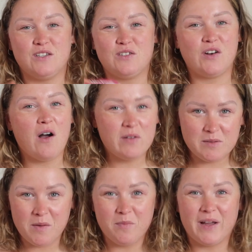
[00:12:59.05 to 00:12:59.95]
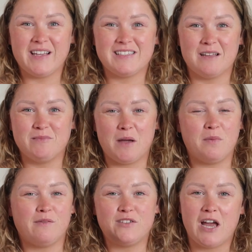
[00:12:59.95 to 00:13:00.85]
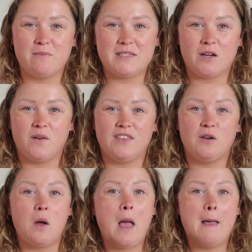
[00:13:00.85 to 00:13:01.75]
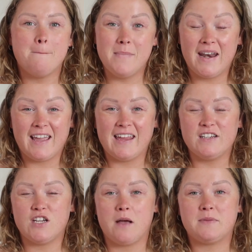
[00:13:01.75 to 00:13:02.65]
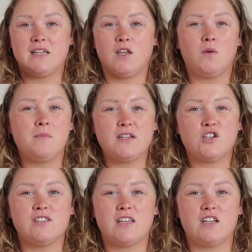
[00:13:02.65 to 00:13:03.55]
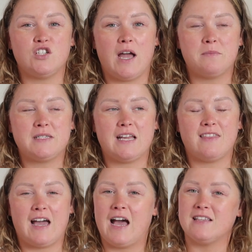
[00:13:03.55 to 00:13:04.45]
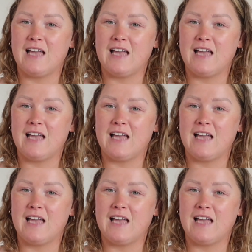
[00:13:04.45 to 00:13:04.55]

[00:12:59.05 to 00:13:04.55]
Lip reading: You should always be bringing some type of chapstick with you, medicated chapstick. You wanna make sure it's not a chapstick that has